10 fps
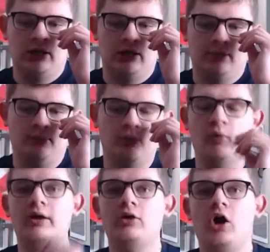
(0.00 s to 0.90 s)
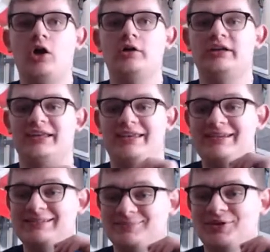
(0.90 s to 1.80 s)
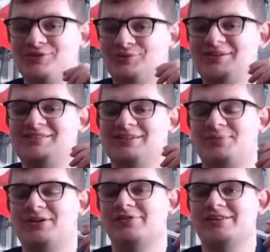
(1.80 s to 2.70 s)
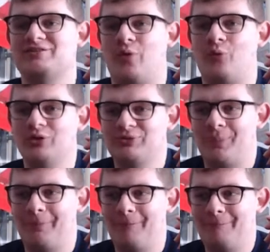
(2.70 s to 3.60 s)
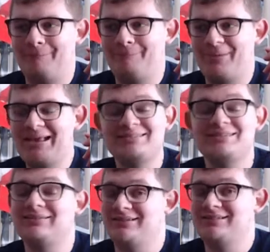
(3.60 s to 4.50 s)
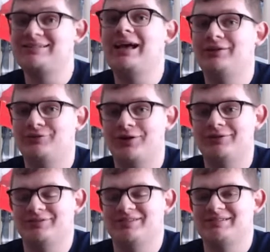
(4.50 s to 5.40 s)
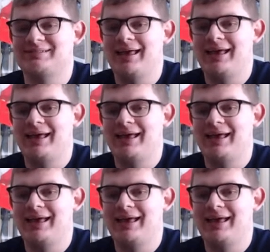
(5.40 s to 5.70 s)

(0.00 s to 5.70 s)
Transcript: But Werehog, his most recent appearance was basically Sonic Runners,